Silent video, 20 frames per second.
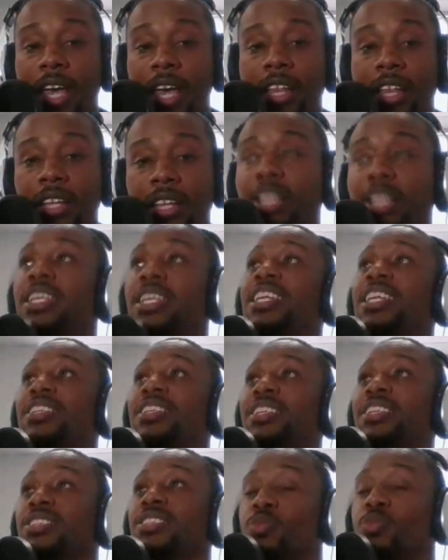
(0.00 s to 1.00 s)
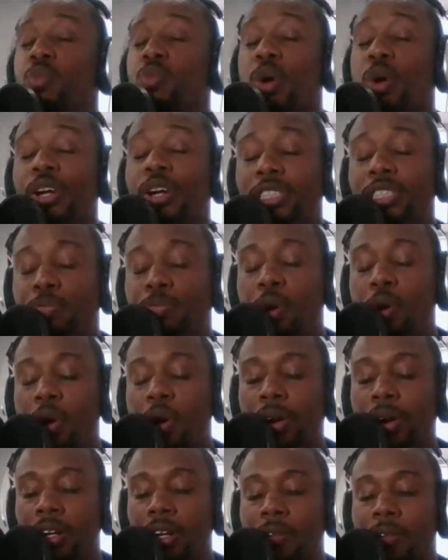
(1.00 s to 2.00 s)
And then the worst
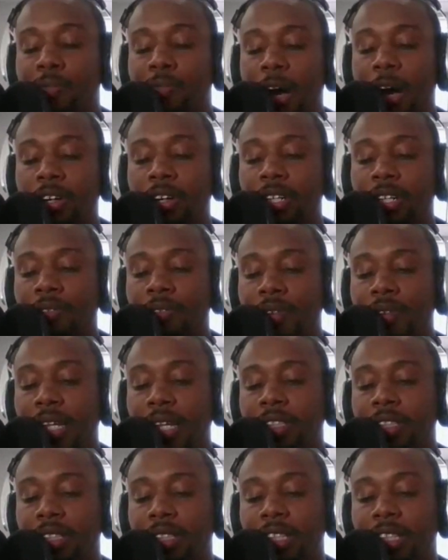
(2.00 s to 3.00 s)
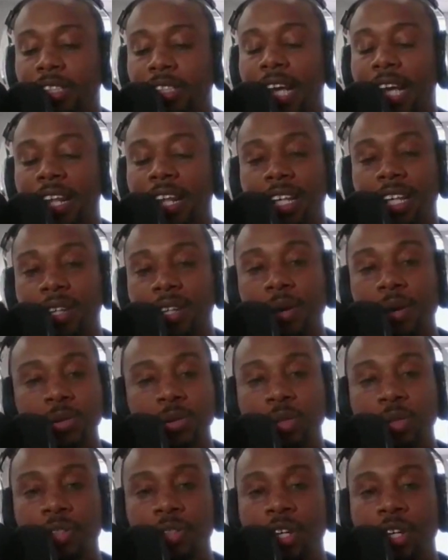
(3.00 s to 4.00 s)
part about an eviction is that it
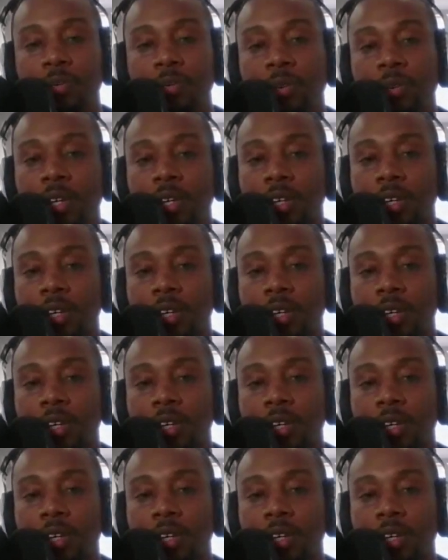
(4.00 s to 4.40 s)
goes on your,